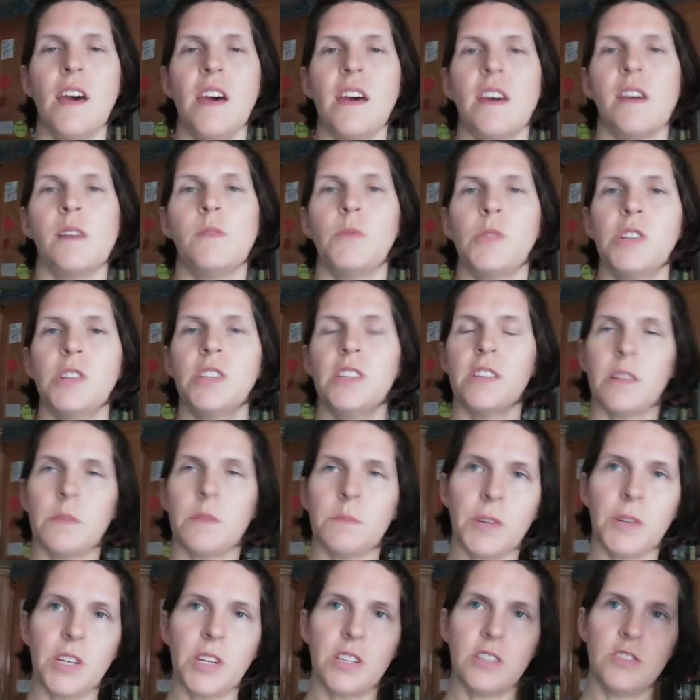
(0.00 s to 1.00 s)
And what
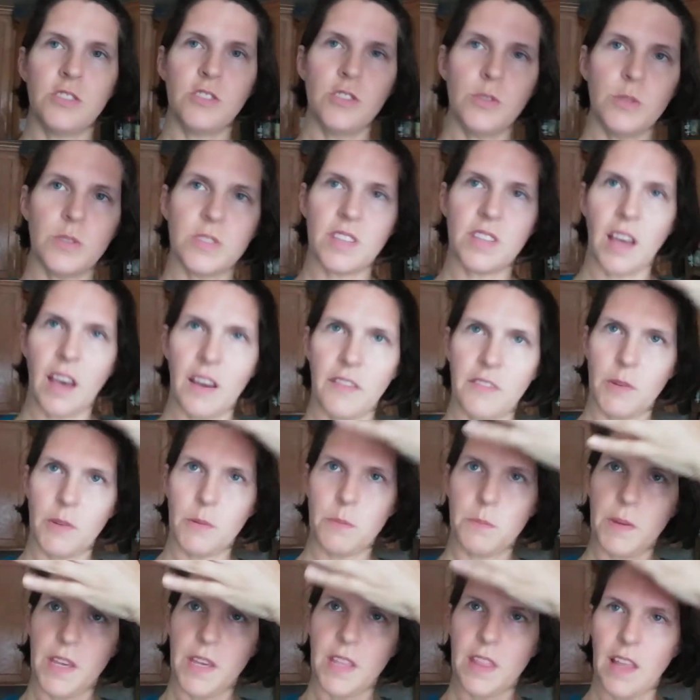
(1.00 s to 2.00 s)
I'm going to do is have it
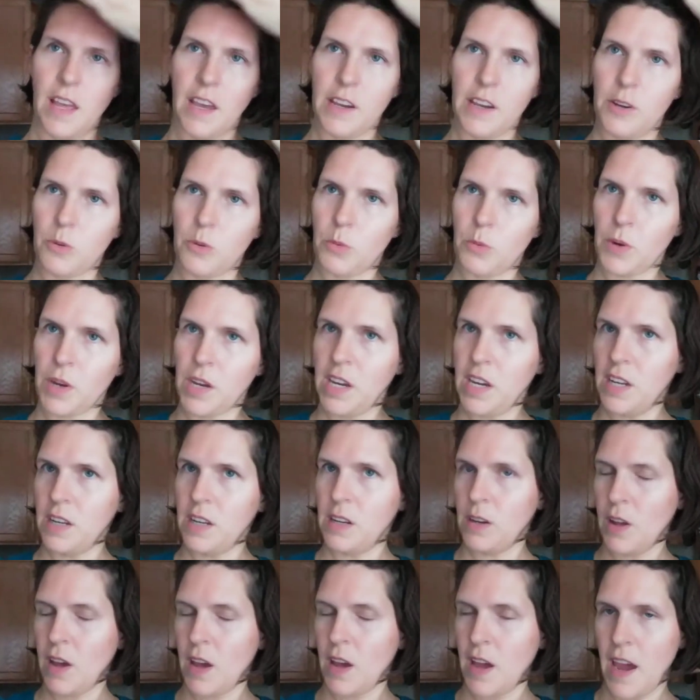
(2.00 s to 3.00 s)
be like
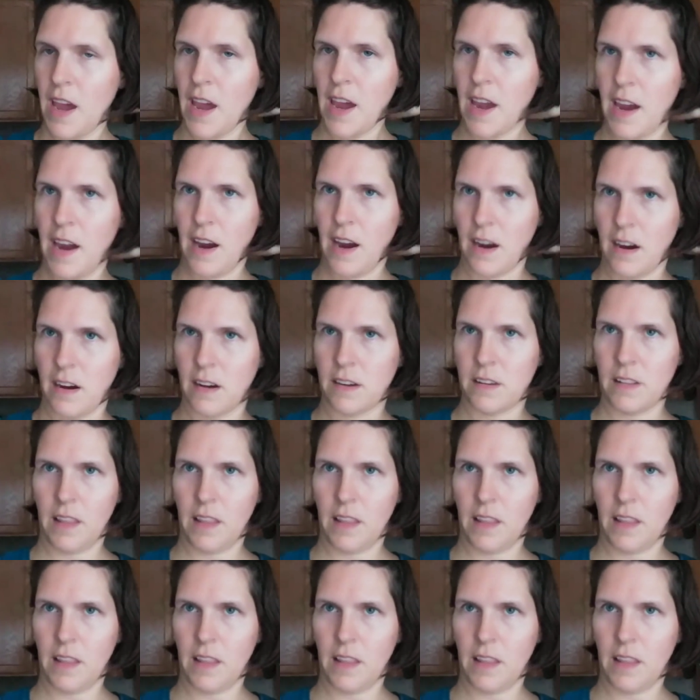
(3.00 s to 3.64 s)
green hair,